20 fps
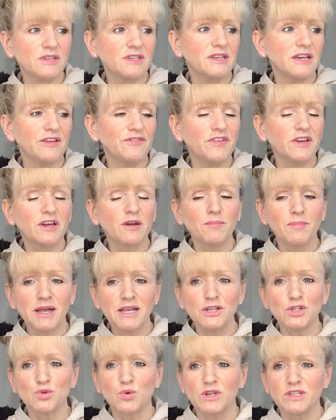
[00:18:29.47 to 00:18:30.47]
if you can
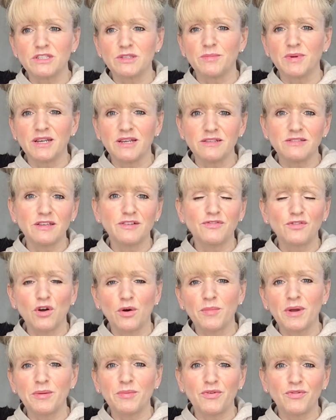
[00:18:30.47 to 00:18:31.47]
make 20 minutes, if
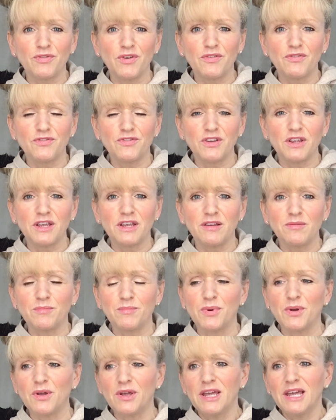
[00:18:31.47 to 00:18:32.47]
not maybe 15,
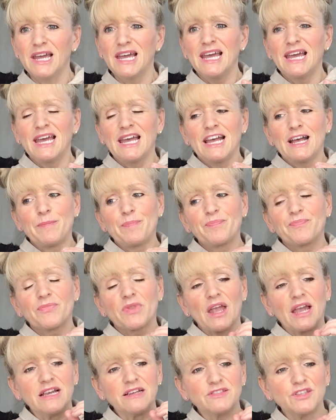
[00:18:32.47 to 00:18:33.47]
but
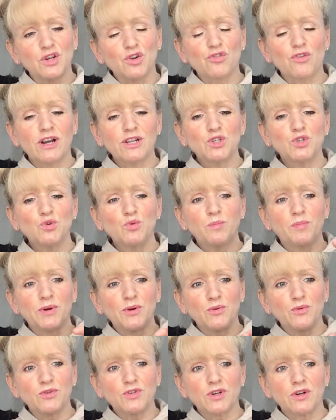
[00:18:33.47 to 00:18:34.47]
it's a gradual
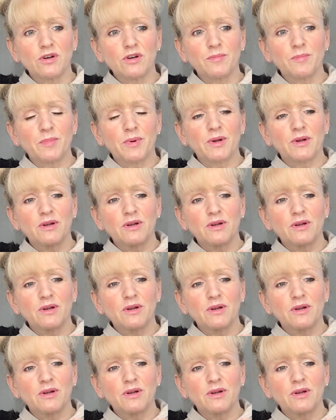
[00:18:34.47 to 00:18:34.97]
build up.